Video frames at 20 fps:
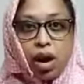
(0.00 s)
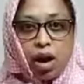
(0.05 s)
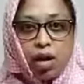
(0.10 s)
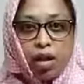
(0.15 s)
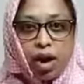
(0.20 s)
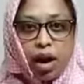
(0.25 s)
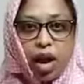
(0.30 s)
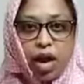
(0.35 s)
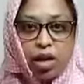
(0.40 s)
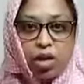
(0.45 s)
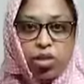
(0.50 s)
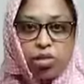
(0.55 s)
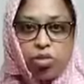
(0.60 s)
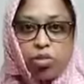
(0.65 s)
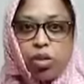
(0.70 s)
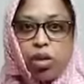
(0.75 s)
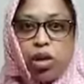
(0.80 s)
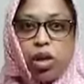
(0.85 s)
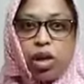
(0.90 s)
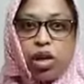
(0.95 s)
our
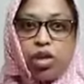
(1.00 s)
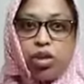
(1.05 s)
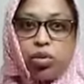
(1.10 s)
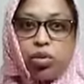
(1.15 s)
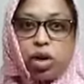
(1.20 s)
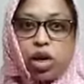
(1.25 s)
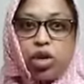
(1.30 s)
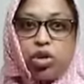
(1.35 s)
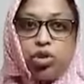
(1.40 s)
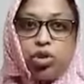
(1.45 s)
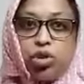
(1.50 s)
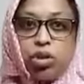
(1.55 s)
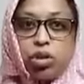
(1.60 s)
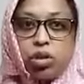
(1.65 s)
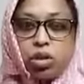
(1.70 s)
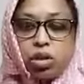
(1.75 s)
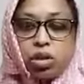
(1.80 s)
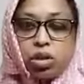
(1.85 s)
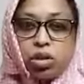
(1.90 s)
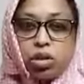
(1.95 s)
actual education
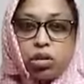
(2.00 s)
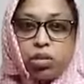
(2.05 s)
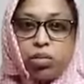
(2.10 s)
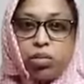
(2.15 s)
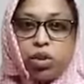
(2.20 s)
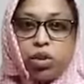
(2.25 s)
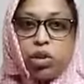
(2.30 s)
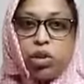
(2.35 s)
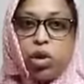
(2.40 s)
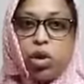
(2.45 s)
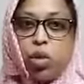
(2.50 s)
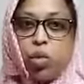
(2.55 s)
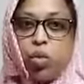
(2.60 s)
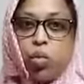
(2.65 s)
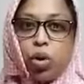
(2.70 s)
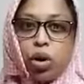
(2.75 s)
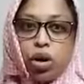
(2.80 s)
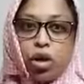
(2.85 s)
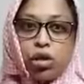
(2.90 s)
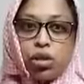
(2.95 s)
systems,
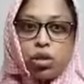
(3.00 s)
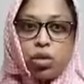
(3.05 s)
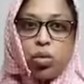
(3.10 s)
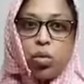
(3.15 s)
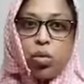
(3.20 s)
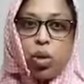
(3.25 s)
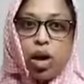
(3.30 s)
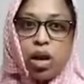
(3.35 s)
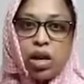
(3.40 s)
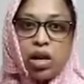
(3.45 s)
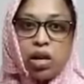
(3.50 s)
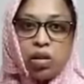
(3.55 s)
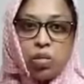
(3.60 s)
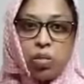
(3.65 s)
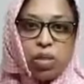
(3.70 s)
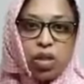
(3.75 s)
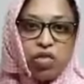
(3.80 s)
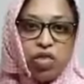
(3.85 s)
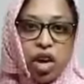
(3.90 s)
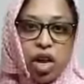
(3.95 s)
what is the
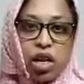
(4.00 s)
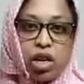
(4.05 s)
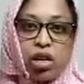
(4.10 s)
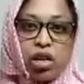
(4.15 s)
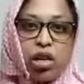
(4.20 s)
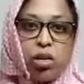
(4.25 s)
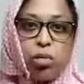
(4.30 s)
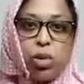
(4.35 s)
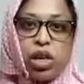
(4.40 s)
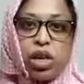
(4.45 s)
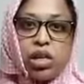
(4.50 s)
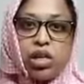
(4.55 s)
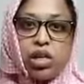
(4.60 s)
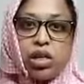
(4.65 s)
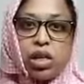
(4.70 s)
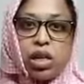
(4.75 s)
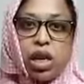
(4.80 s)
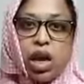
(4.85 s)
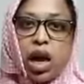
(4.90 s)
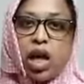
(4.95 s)

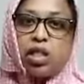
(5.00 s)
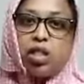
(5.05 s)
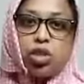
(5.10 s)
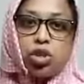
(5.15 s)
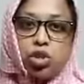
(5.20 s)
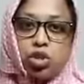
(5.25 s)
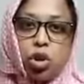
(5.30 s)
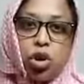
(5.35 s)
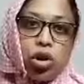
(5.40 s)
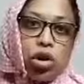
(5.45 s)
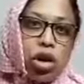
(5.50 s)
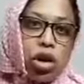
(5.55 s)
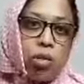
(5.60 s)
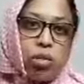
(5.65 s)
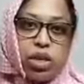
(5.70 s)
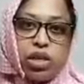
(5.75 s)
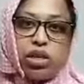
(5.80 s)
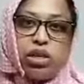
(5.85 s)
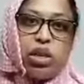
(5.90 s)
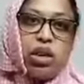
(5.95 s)
vulnerability and the
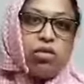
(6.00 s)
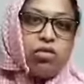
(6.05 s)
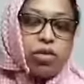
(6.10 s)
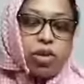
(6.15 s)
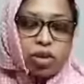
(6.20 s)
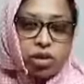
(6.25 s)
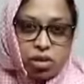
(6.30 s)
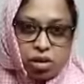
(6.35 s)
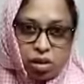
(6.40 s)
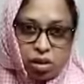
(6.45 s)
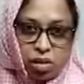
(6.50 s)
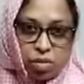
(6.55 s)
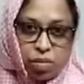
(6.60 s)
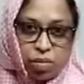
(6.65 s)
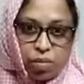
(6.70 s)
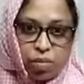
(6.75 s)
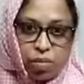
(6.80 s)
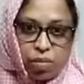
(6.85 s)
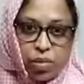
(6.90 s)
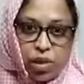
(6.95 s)
shortcomings they are facing.
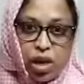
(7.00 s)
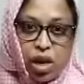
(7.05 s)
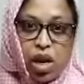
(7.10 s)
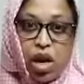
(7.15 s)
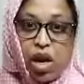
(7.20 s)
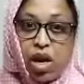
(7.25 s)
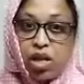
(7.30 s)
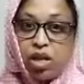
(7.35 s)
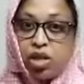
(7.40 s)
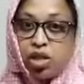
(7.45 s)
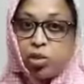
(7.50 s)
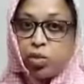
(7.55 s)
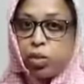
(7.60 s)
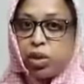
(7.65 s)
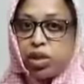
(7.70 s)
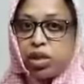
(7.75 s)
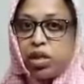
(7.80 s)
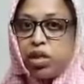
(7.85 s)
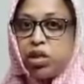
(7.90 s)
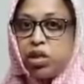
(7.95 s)
In this
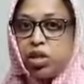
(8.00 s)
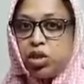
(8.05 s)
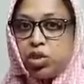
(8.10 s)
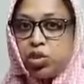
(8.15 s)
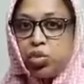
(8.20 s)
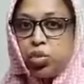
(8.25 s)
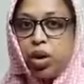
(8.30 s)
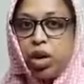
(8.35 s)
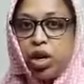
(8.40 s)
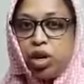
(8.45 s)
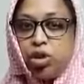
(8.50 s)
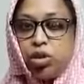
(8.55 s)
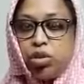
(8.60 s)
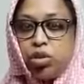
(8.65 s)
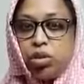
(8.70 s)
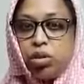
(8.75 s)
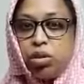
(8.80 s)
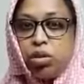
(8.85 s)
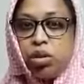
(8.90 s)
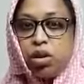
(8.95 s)
present
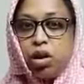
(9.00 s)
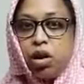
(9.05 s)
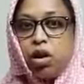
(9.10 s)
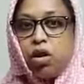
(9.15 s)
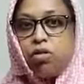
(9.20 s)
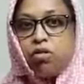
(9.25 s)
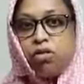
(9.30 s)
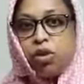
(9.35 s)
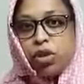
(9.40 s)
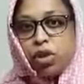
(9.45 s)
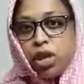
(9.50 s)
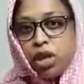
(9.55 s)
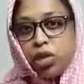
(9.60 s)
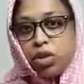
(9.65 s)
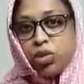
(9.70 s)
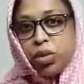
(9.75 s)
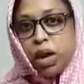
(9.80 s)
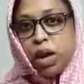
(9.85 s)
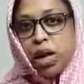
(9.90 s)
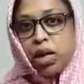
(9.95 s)
situation, for the
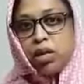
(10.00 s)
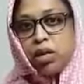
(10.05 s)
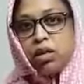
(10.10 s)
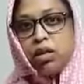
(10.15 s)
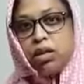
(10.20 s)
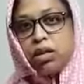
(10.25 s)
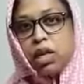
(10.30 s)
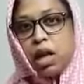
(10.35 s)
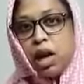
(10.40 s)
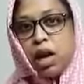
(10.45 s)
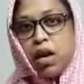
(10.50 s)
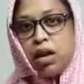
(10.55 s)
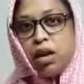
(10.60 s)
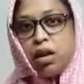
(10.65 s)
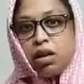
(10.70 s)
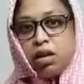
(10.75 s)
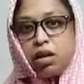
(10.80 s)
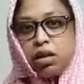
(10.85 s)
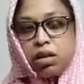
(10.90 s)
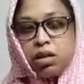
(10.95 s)
educators
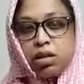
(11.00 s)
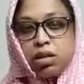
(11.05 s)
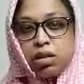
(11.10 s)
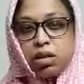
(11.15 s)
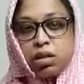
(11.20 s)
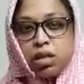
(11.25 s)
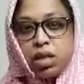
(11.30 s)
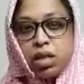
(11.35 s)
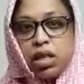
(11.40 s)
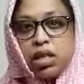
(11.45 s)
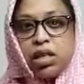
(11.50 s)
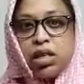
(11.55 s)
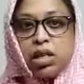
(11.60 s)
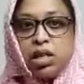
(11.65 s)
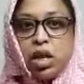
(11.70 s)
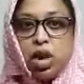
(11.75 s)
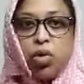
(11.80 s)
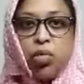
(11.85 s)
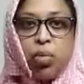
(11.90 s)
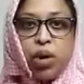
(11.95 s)
and learners, it
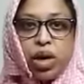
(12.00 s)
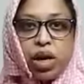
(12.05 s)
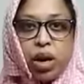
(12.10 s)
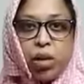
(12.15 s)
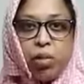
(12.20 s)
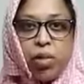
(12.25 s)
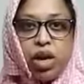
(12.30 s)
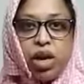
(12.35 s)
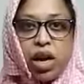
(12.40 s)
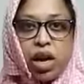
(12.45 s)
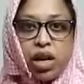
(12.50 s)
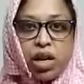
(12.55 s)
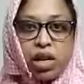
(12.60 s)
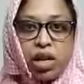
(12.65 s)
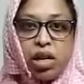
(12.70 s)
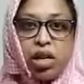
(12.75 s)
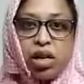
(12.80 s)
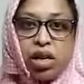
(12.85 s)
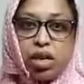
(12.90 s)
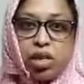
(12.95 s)
is now becoming an
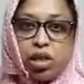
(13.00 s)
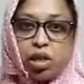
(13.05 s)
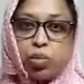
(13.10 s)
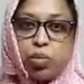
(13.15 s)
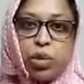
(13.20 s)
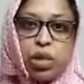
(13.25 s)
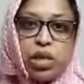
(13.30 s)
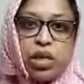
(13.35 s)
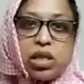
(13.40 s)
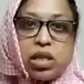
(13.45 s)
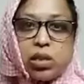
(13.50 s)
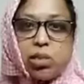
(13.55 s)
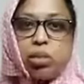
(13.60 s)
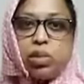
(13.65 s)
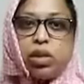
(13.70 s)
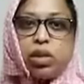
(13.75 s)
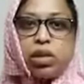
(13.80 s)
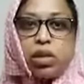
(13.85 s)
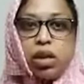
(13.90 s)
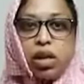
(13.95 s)

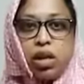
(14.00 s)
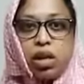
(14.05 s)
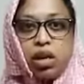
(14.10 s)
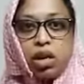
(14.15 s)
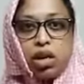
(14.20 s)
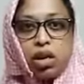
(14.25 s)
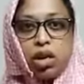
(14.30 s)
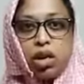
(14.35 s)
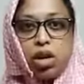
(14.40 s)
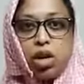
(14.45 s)
indispensable thing